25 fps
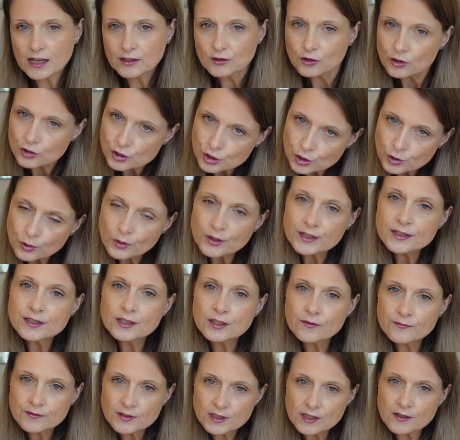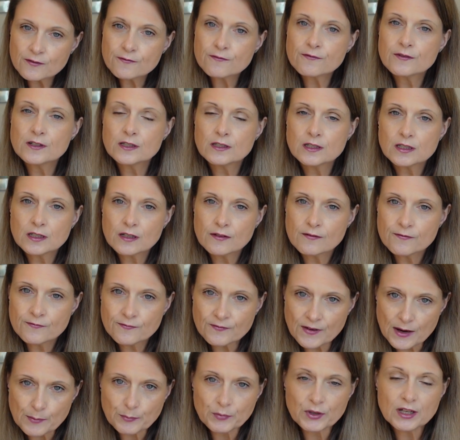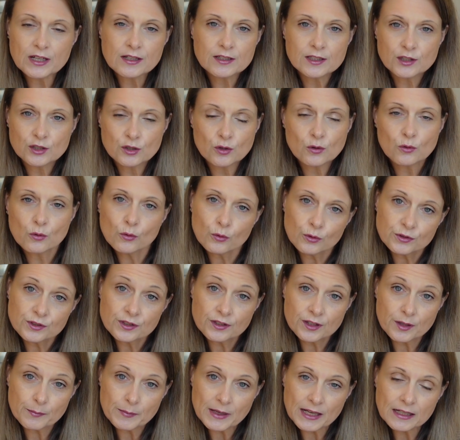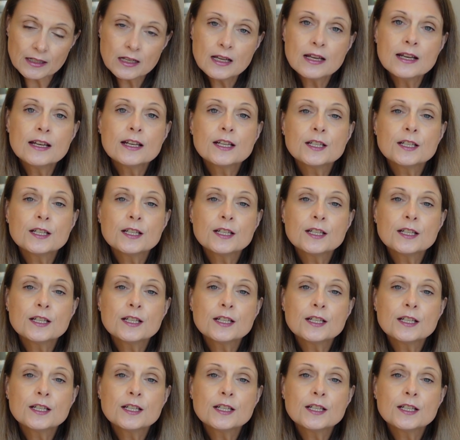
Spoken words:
your choice of different fabrics to order them in.